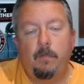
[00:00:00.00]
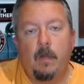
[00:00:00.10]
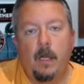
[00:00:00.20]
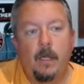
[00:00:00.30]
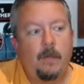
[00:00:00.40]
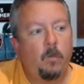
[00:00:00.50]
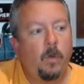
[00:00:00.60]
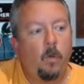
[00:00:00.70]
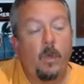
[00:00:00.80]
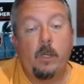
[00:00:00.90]
even
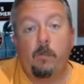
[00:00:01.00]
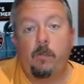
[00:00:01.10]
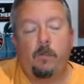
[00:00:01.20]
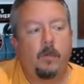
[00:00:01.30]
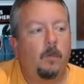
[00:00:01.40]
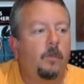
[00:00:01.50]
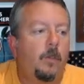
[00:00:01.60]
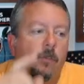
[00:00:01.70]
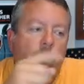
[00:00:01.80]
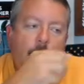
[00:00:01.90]
with a weaker system. So
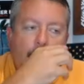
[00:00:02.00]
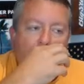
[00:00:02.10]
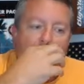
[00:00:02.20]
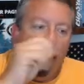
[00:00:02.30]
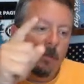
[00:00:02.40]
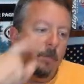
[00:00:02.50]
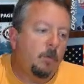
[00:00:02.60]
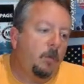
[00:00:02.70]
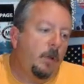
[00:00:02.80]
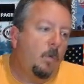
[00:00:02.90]
this something
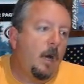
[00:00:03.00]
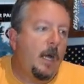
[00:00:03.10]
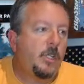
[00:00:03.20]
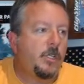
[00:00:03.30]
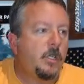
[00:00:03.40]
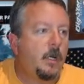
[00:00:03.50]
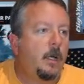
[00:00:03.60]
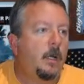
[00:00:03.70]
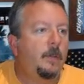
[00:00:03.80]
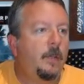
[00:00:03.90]
to really watch
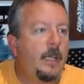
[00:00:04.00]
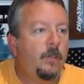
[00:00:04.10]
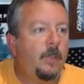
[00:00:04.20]
in the days